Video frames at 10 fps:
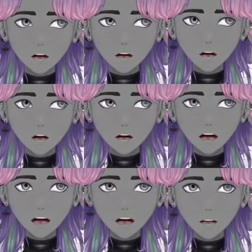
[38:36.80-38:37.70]
Yeah,
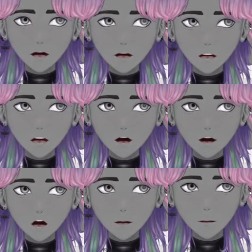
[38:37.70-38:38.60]
it's with them I've
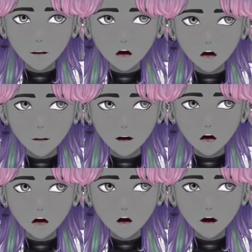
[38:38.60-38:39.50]
been able to have like
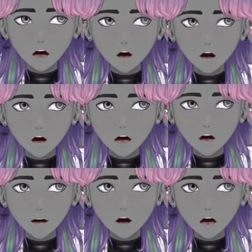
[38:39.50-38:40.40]
kind of like
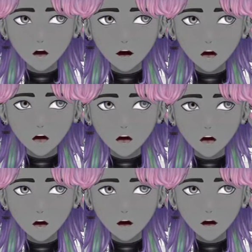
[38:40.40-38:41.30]
critical
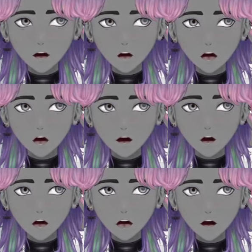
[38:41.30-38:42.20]
discussions about
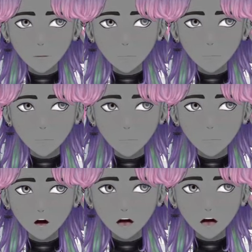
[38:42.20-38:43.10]
like
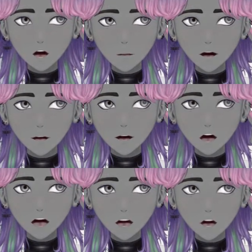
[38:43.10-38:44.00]

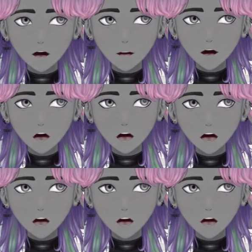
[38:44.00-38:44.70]
definitions of art